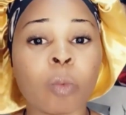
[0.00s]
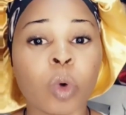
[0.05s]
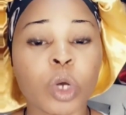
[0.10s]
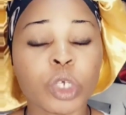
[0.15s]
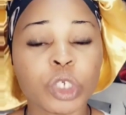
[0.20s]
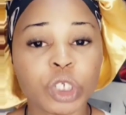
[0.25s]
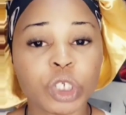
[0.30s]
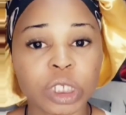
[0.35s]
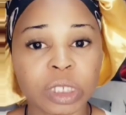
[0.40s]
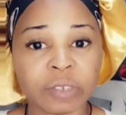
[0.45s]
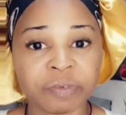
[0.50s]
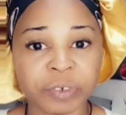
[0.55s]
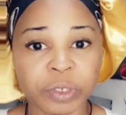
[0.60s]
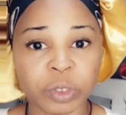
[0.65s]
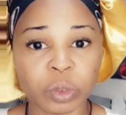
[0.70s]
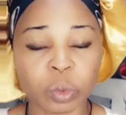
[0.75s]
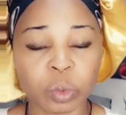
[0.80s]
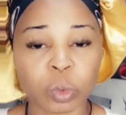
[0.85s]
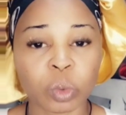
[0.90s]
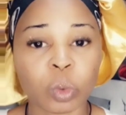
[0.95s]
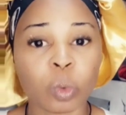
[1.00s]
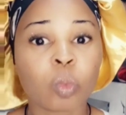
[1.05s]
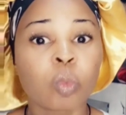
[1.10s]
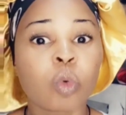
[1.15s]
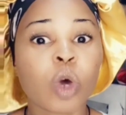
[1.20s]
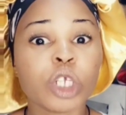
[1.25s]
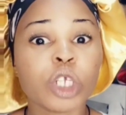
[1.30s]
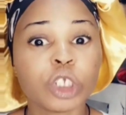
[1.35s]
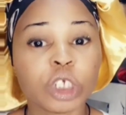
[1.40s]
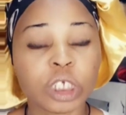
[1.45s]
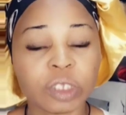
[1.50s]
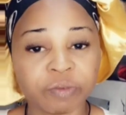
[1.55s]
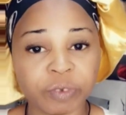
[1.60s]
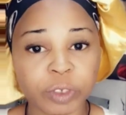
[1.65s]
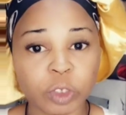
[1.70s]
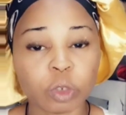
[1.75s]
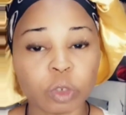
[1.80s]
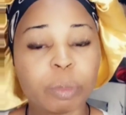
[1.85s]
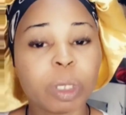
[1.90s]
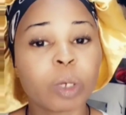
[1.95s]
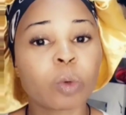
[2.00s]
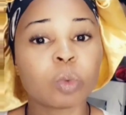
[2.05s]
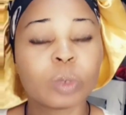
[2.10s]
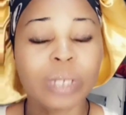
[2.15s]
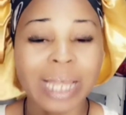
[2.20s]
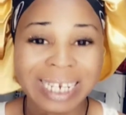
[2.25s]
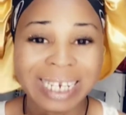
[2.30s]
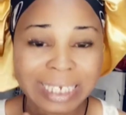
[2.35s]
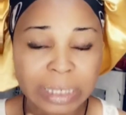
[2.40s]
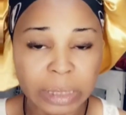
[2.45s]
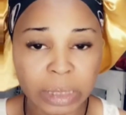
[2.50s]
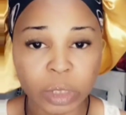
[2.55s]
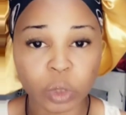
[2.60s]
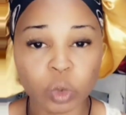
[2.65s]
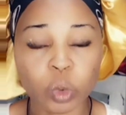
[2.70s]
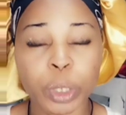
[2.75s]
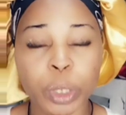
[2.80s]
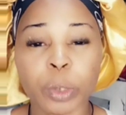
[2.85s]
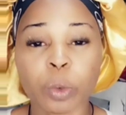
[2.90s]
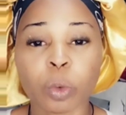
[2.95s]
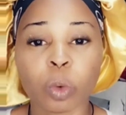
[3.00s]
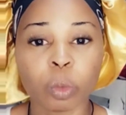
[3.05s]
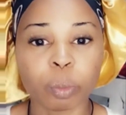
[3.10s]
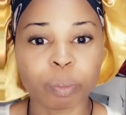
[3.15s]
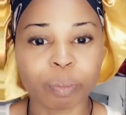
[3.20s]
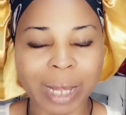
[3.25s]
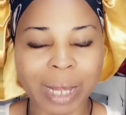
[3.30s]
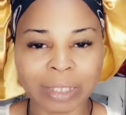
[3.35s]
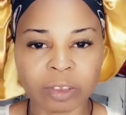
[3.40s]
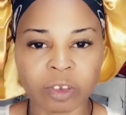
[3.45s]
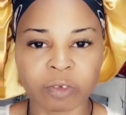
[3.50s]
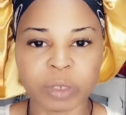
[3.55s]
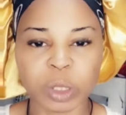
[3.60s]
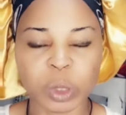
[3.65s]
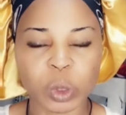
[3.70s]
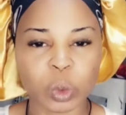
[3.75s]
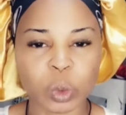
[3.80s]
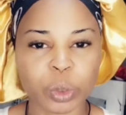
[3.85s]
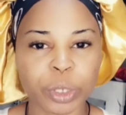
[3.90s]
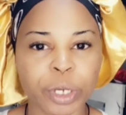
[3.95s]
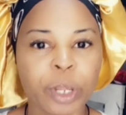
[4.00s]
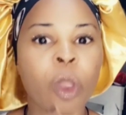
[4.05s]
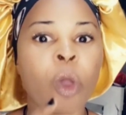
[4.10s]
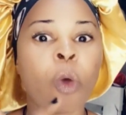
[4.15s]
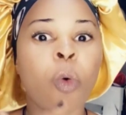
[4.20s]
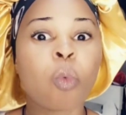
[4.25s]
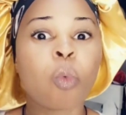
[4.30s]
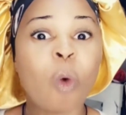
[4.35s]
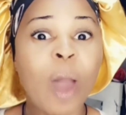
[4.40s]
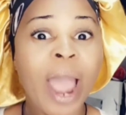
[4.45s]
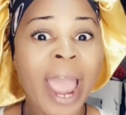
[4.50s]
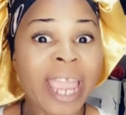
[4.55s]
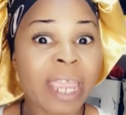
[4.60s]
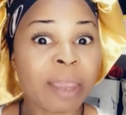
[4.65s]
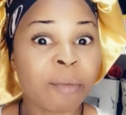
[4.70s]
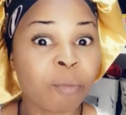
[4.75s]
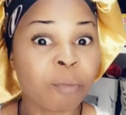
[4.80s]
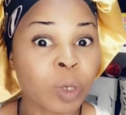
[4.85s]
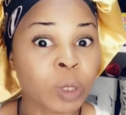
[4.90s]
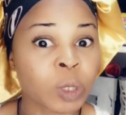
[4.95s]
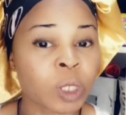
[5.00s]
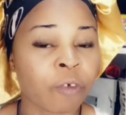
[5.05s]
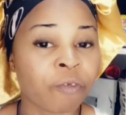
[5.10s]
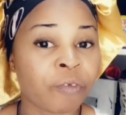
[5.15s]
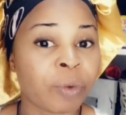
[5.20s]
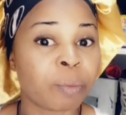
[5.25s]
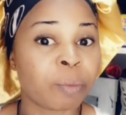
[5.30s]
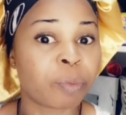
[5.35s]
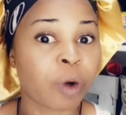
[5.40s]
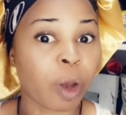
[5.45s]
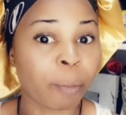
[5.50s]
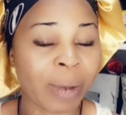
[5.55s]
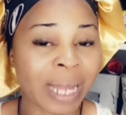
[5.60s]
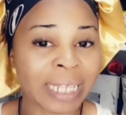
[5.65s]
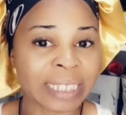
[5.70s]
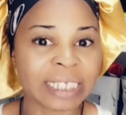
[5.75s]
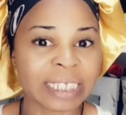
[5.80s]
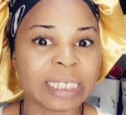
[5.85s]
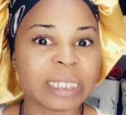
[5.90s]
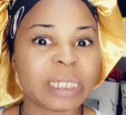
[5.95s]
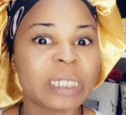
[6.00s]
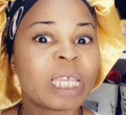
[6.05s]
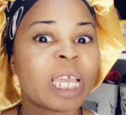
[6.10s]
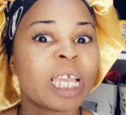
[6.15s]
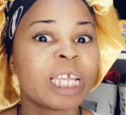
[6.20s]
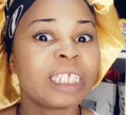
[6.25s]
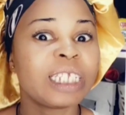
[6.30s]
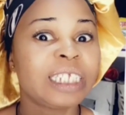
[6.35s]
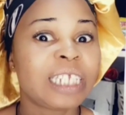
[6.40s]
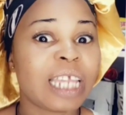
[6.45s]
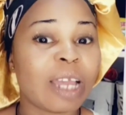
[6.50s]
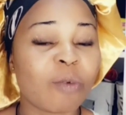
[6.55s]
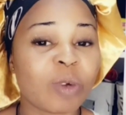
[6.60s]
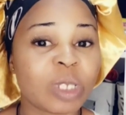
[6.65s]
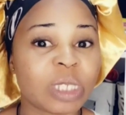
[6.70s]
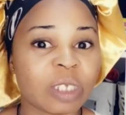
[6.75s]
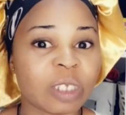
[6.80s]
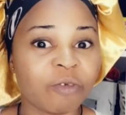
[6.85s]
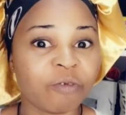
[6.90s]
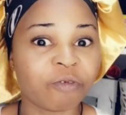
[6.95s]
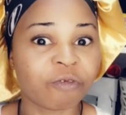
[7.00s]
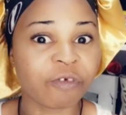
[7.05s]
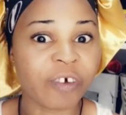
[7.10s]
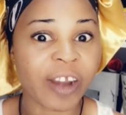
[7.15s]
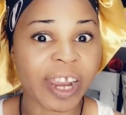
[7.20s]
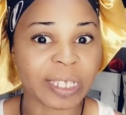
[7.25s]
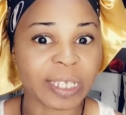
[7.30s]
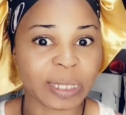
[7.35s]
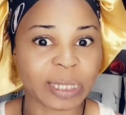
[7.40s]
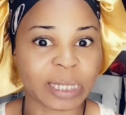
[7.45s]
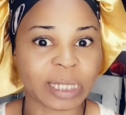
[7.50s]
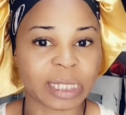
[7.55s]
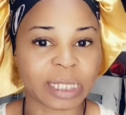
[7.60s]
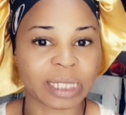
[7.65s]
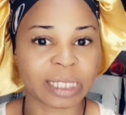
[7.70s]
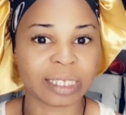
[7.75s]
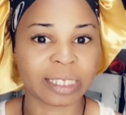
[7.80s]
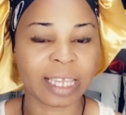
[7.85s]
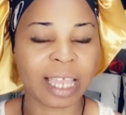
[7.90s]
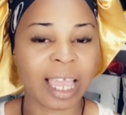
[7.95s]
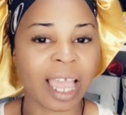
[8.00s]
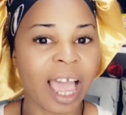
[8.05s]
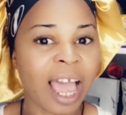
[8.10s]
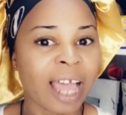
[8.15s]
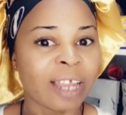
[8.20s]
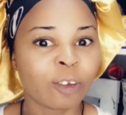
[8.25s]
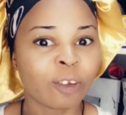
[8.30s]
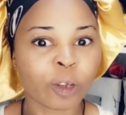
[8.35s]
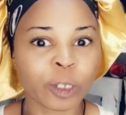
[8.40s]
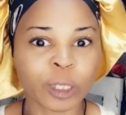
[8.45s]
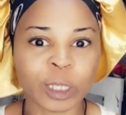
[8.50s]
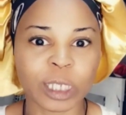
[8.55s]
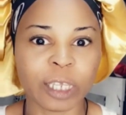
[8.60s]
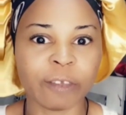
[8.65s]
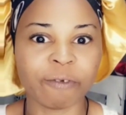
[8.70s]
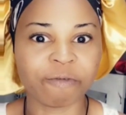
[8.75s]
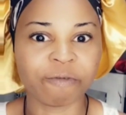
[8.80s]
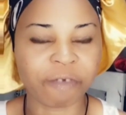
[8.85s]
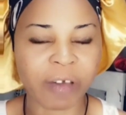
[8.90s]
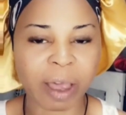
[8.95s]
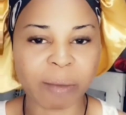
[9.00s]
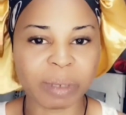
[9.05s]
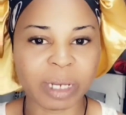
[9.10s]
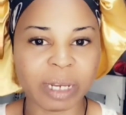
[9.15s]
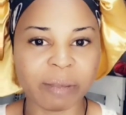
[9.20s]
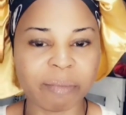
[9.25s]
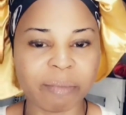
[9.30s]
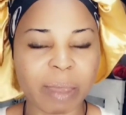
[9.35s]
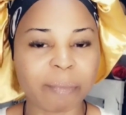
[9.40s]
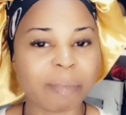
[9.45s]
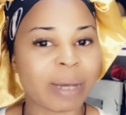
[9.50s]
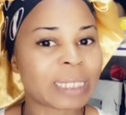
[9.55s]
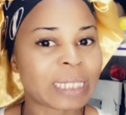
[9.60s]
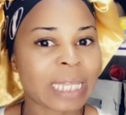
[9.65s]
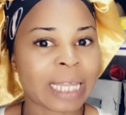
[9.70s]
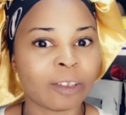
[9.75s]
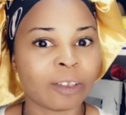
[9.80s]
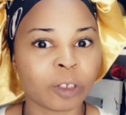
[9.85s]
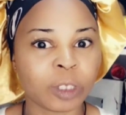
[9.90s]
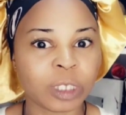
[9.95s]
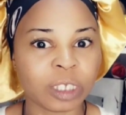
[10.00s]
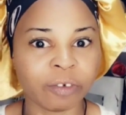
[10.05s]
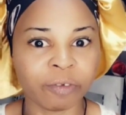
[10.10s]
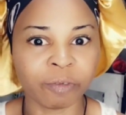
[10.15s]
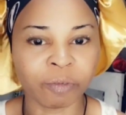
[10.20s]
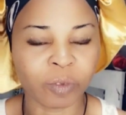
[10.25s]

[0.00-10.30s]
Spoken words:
So when I reached there, I told her, she asked me what was my reason for leaving the house, because I left the house after my final year, after my service year.